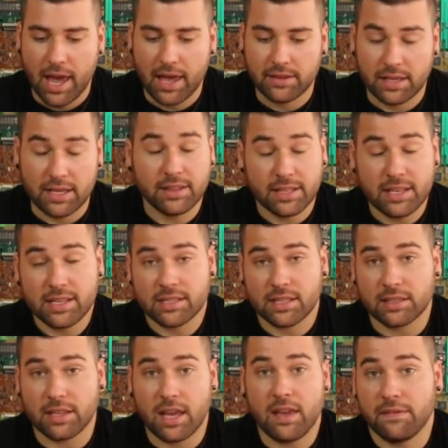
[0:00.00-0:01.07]
and it is
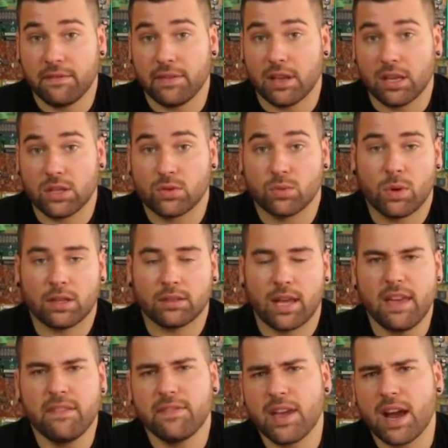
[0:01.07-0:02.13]

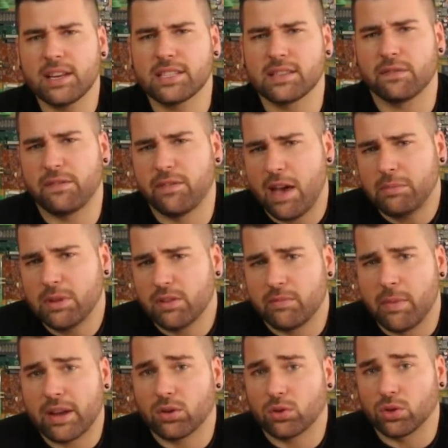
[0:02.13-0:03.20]
AVR. It's a family of
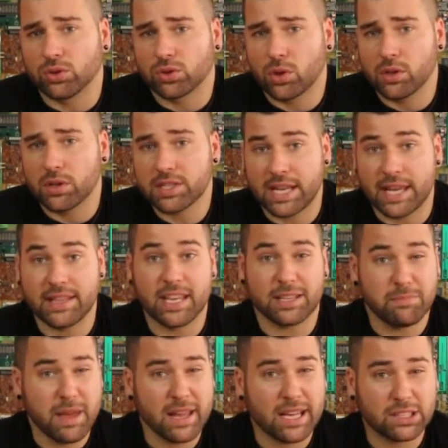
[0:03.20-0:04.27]
microcontrollers, and the
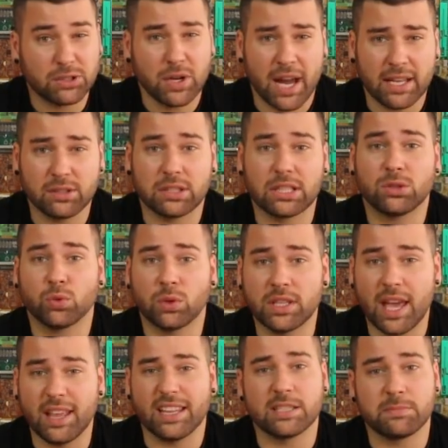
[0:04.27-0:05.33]
Atmega
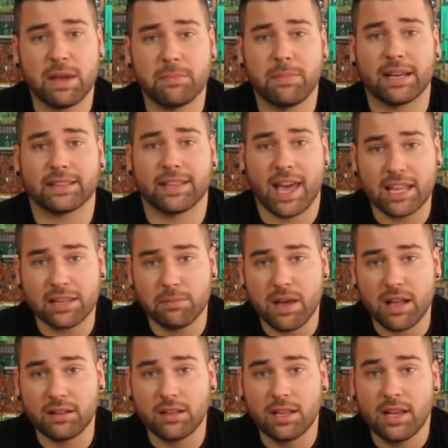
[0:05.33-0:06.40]
328 is made by
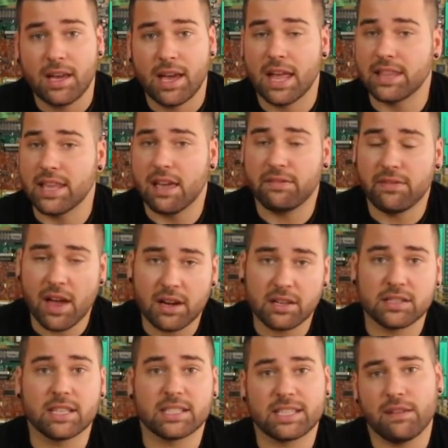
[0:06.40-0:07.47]
Atmel, and the AVR
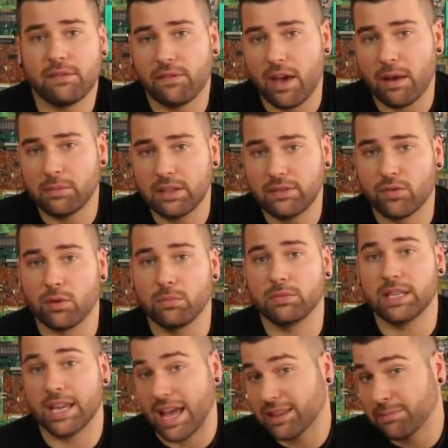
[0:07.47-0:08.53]
is the same family
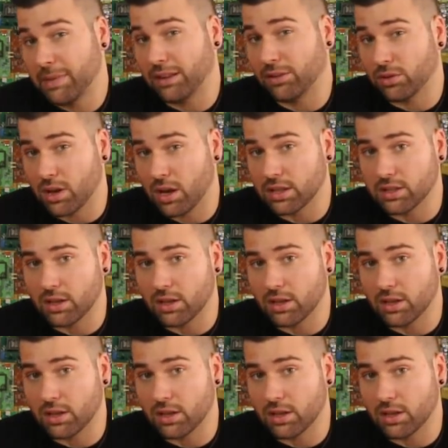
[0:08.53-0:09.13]
from the Atmel